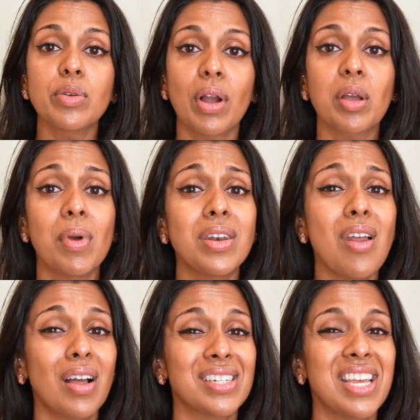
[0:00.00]
recommend
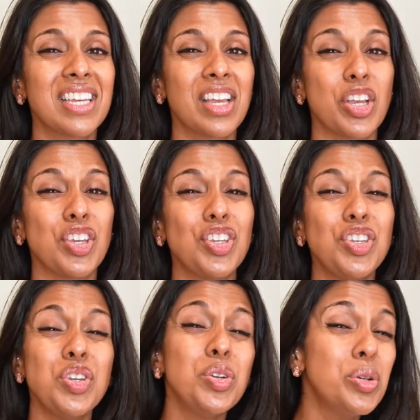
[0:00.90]
not taking a
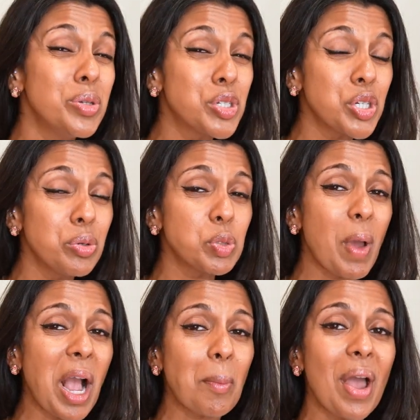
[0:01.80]
huge
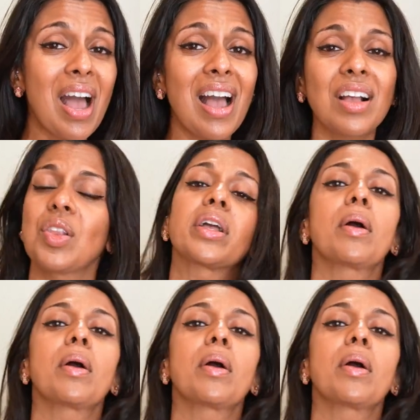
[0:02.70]
backpack.